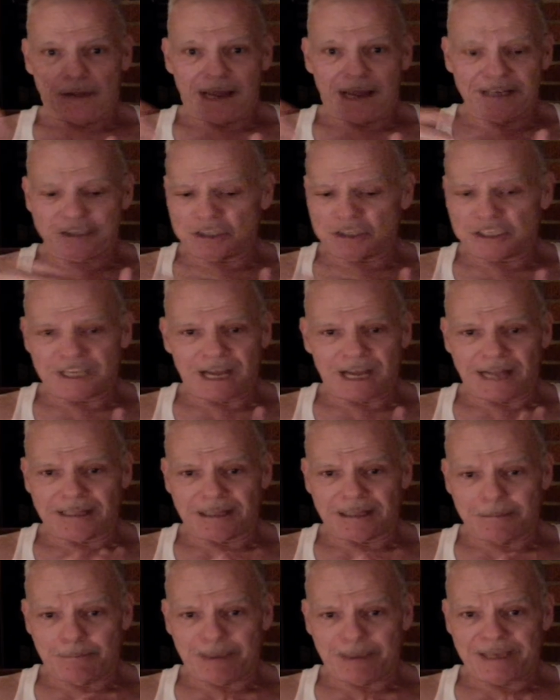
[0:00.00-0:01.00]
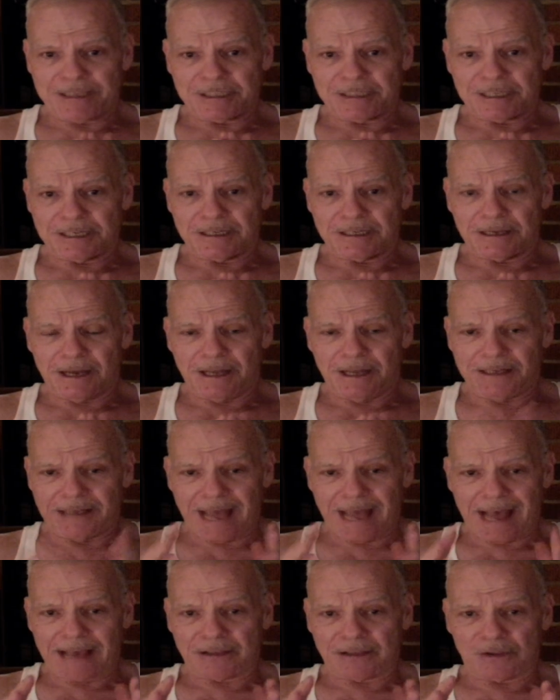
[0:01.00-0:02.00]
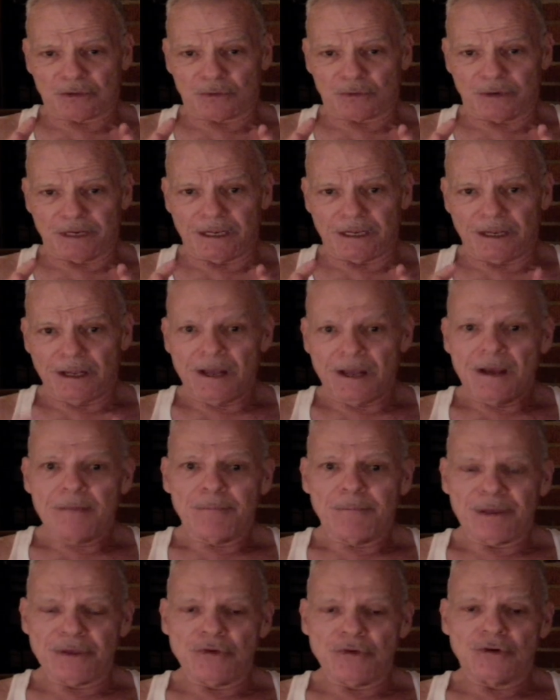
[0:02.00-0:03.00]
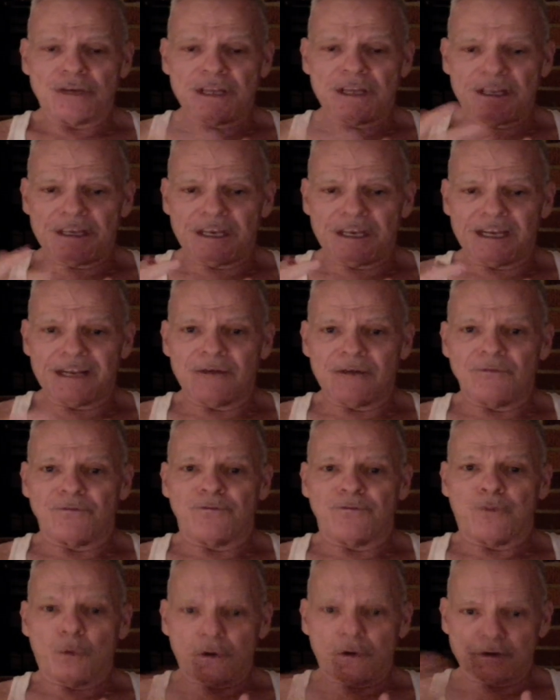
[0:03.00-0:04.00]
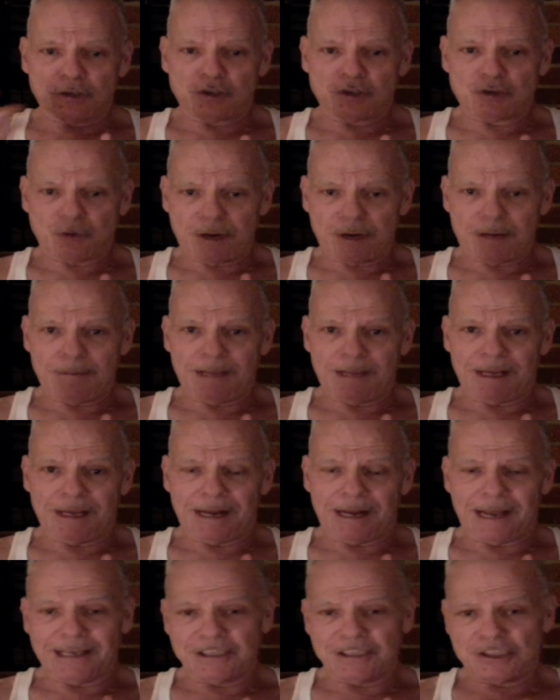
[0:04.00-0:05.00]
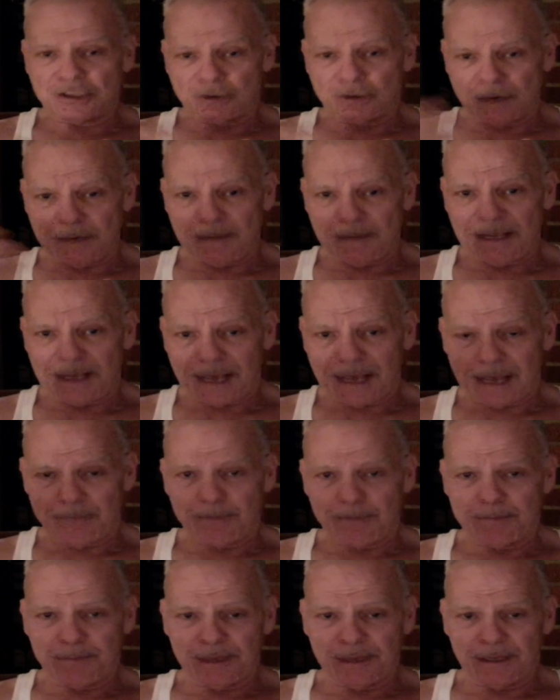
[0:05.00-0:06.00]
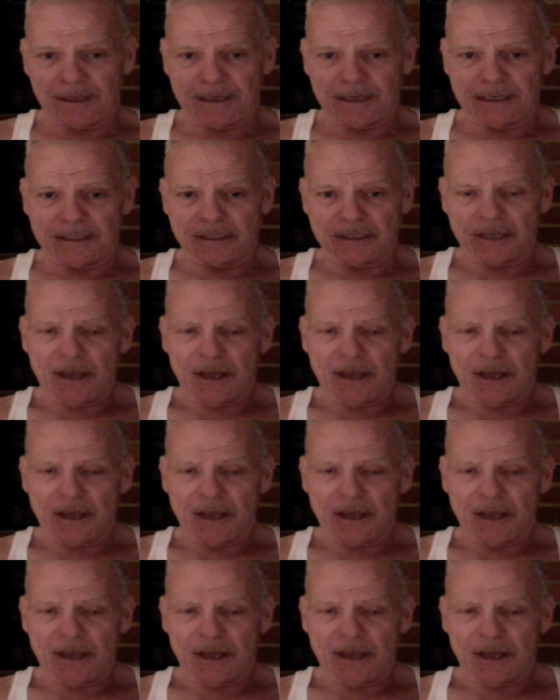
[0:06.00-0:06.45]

I just got the basic DAC-3, but you can get it for streaming. It has streaming capabilities.